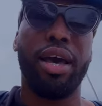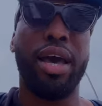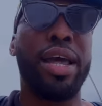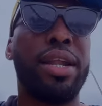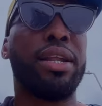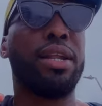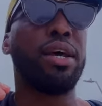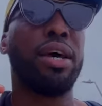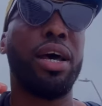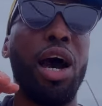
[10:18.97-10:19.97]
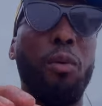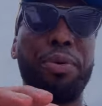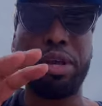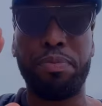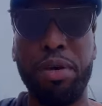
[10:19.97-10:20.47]
and
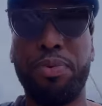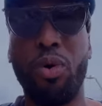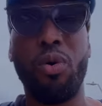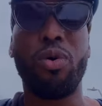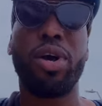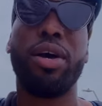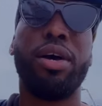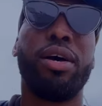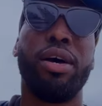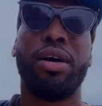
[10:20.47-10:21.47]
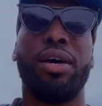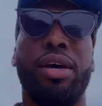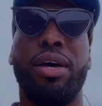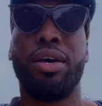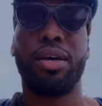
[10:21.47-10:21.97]
helping people
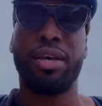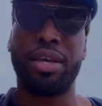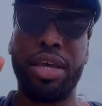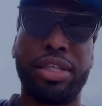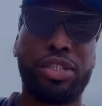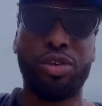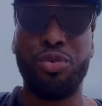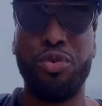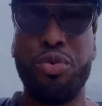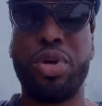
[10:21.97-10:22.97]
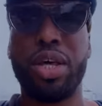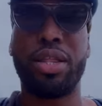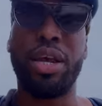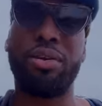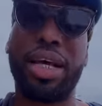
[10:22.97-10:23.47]
get to
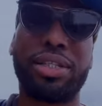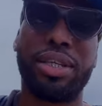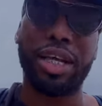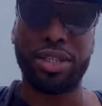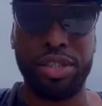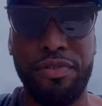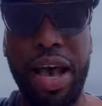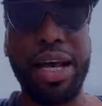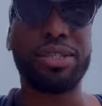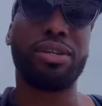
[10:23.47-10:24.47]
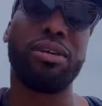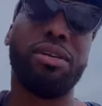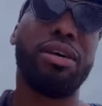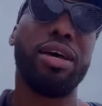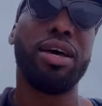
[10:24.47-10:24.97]
their destinations faster
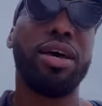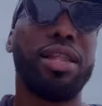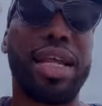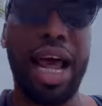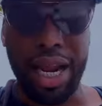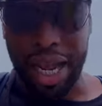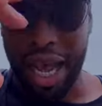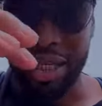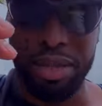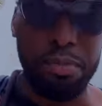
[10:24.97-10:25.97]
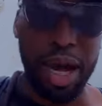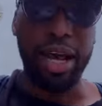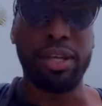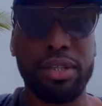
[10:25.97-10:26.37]
than I got to mine.